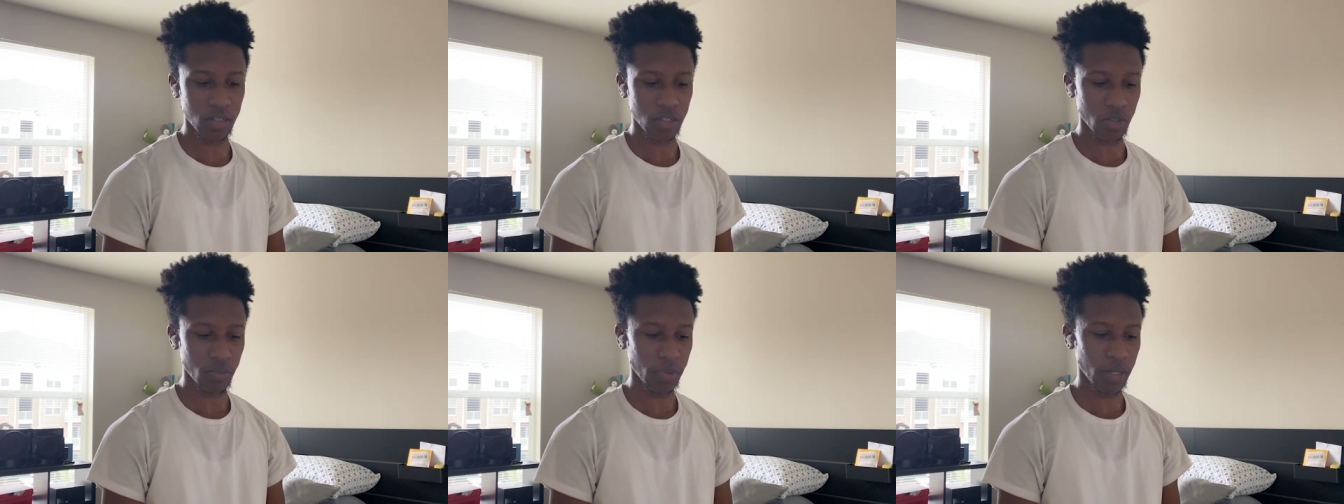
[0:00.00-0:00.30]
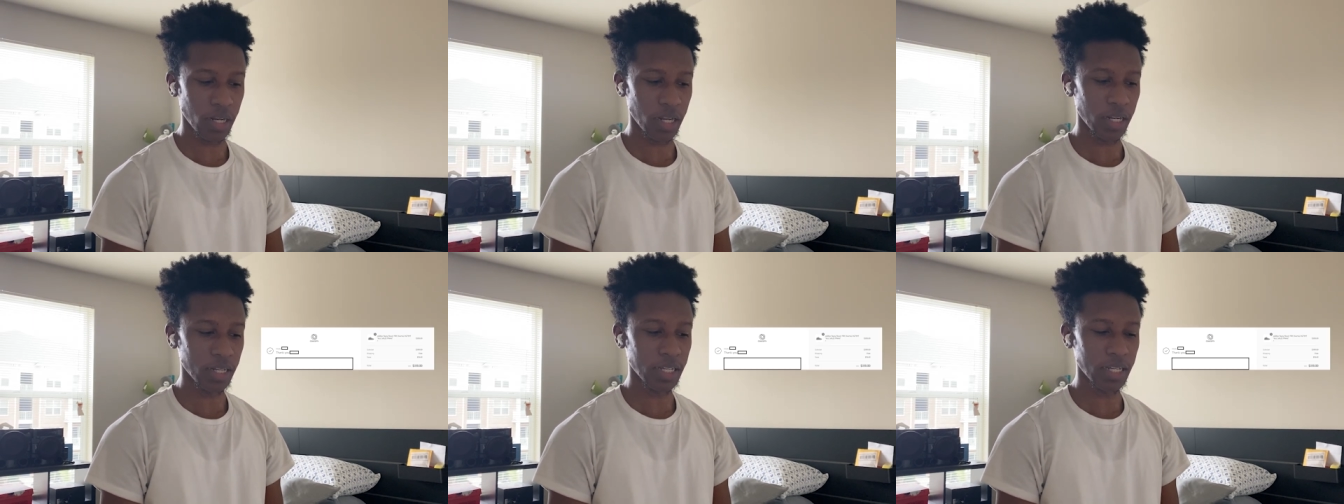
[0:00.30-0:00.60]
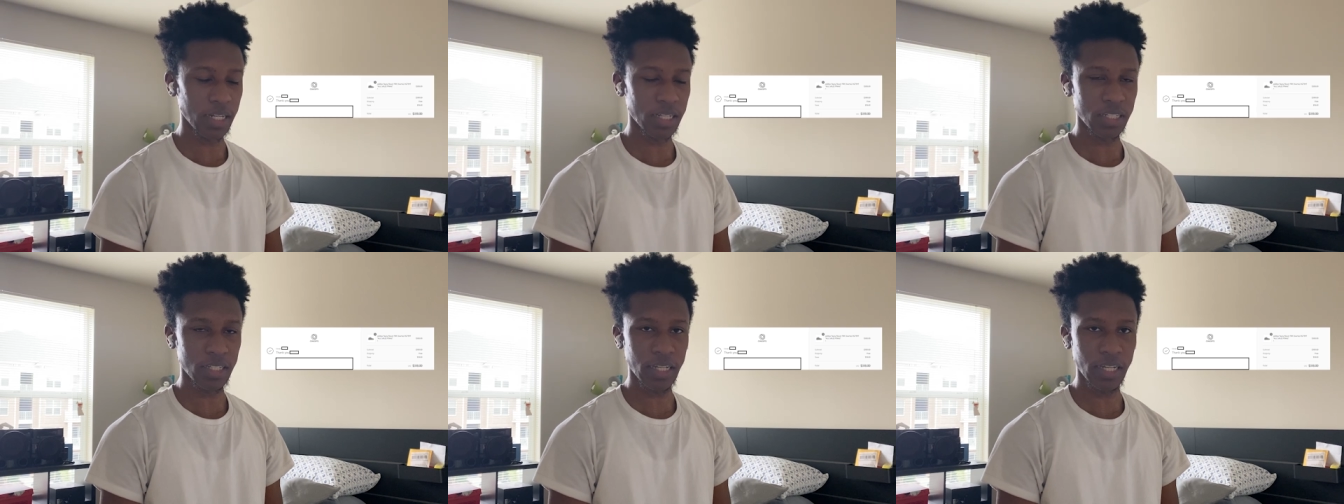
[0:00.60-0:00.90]
you mean
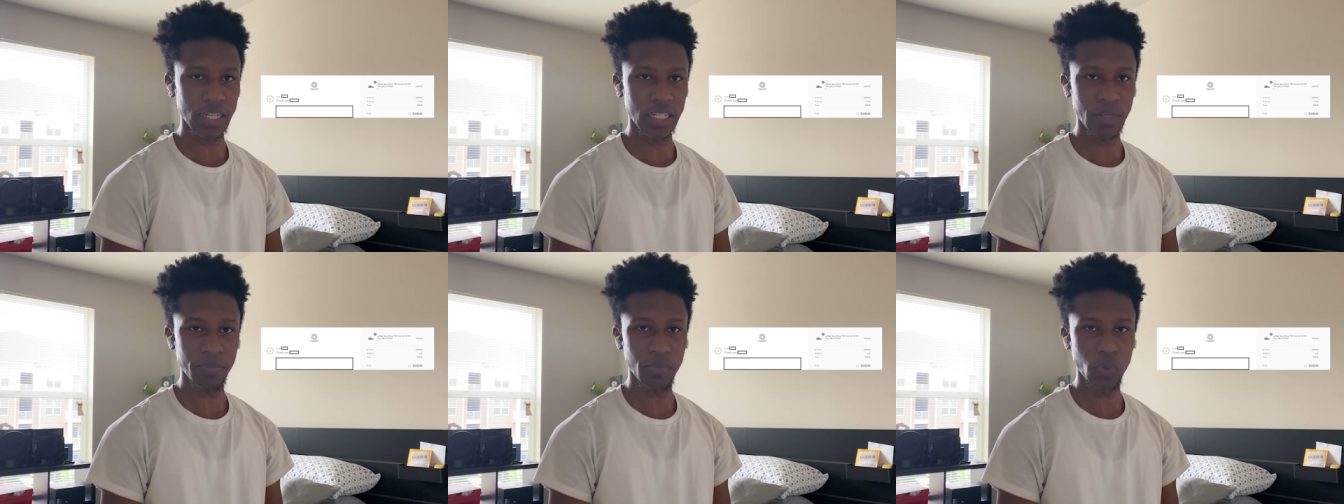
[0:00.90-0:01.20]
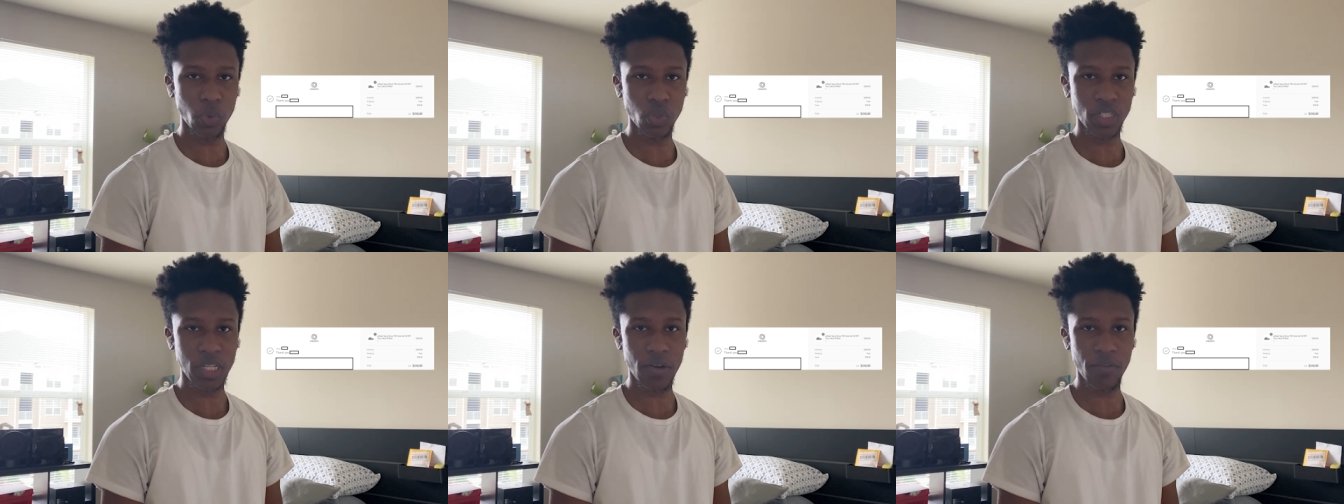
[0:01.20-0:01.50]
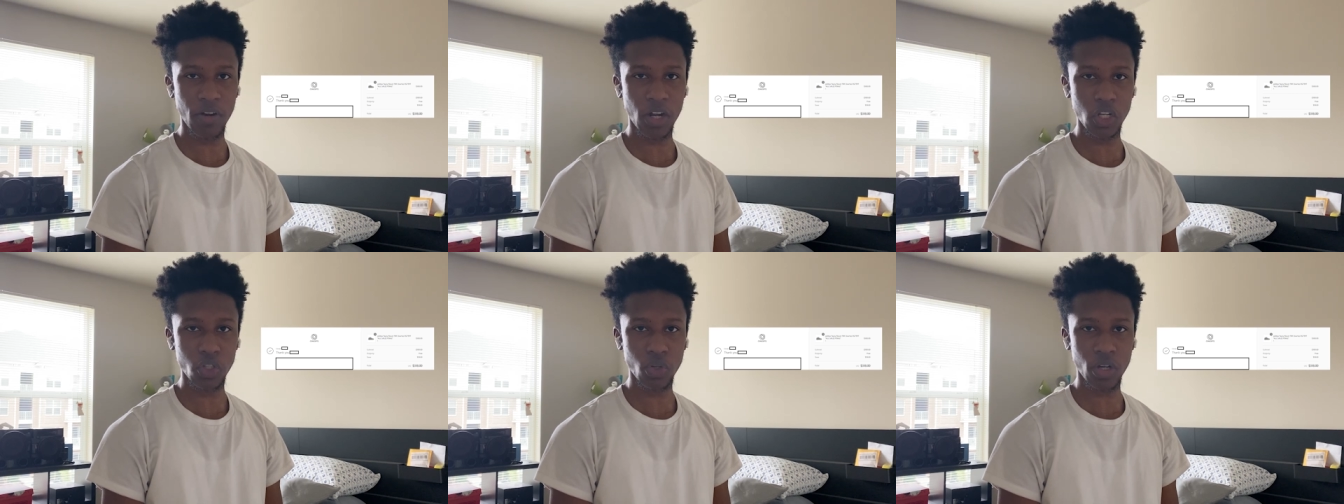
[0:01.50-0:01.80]
Adidas Yeezy Boost
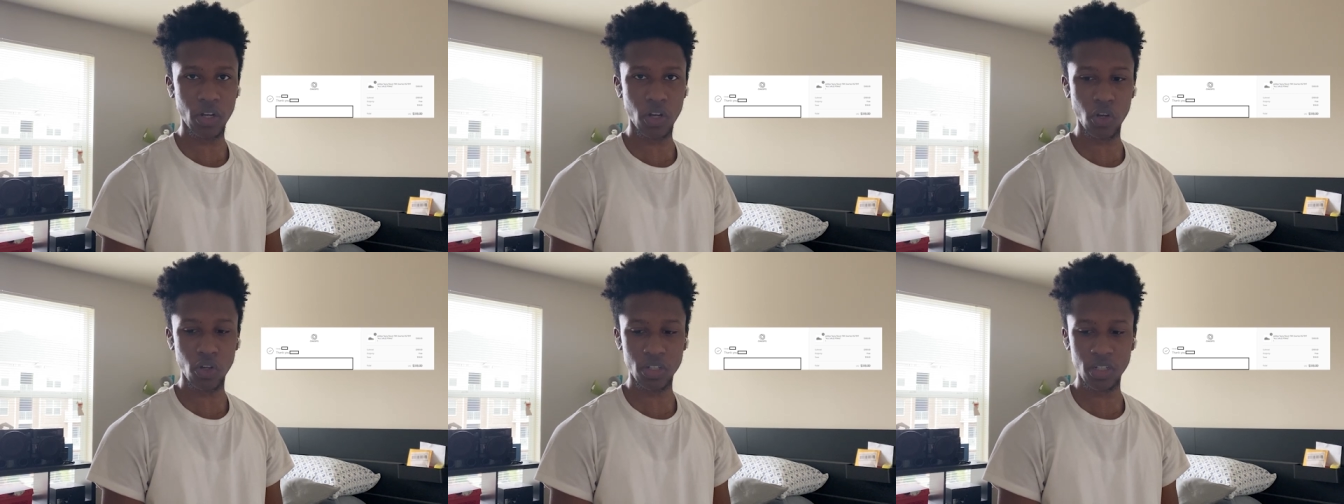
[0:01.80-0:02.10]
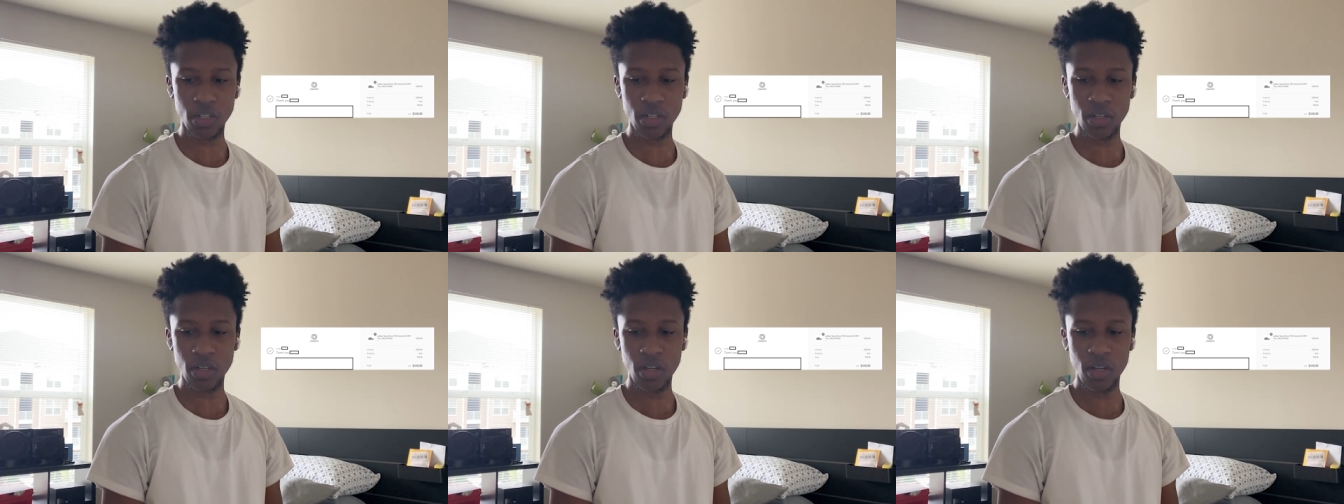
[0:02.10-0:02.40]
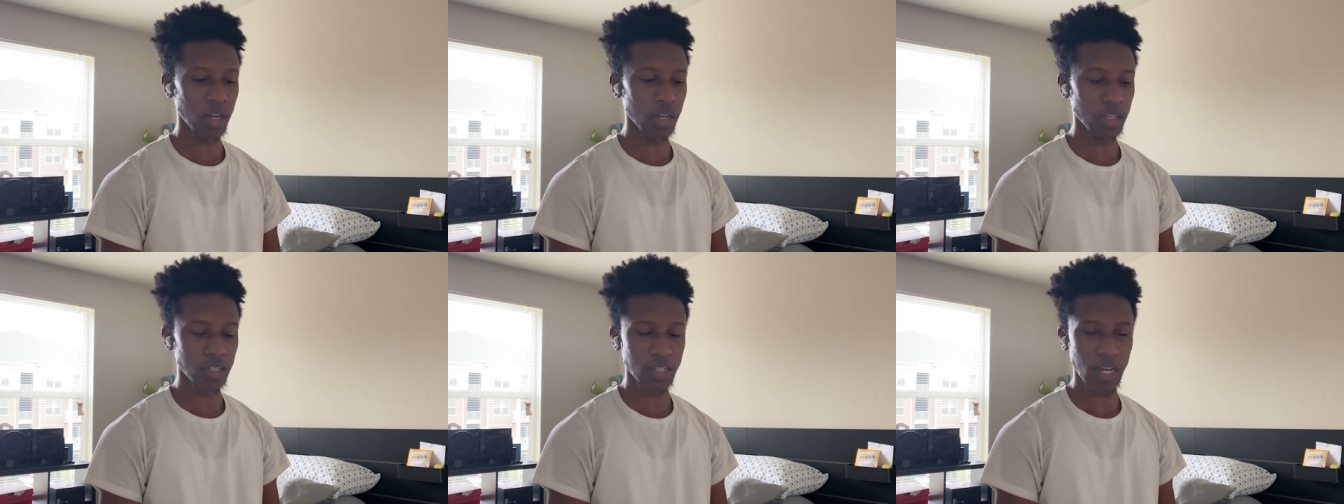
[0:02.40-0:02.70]
seven hundred Inursa,
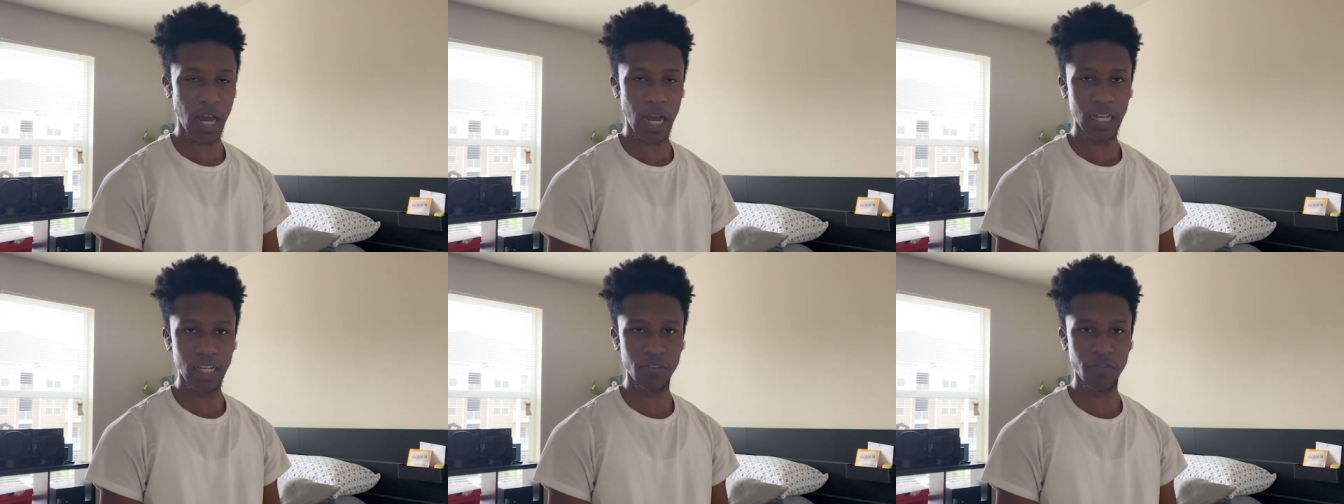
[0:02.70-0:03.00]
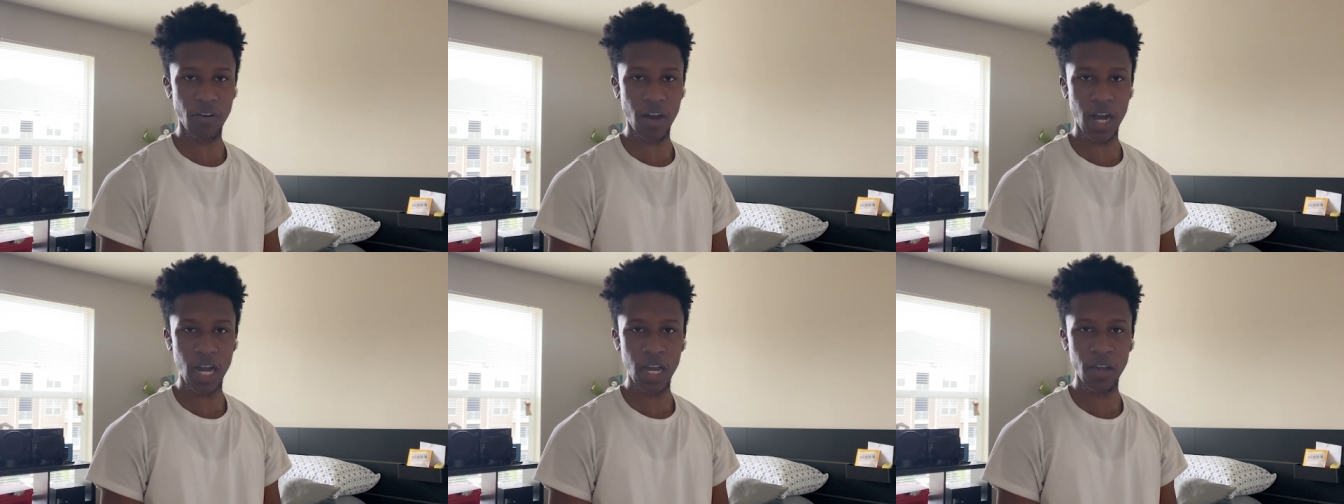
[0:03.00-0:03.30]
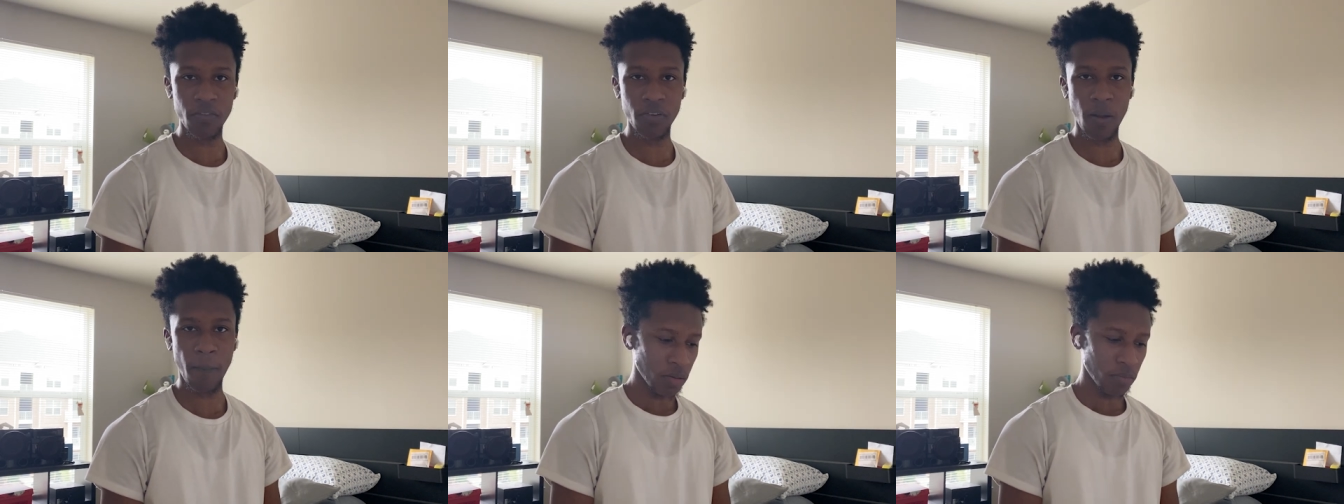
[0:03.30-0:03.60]
uh, size
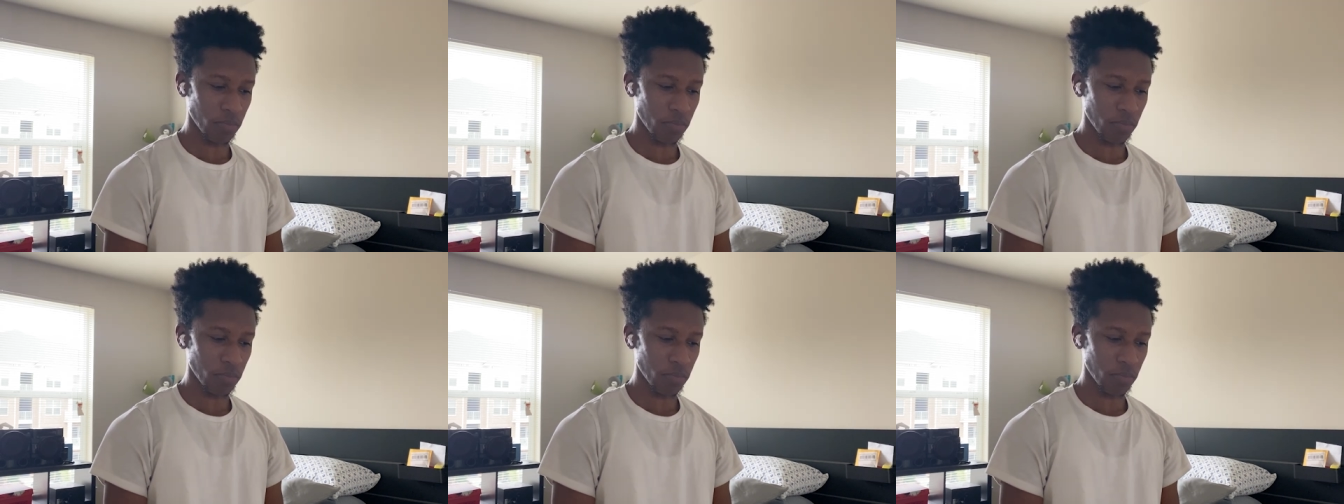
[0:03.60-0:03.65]
five.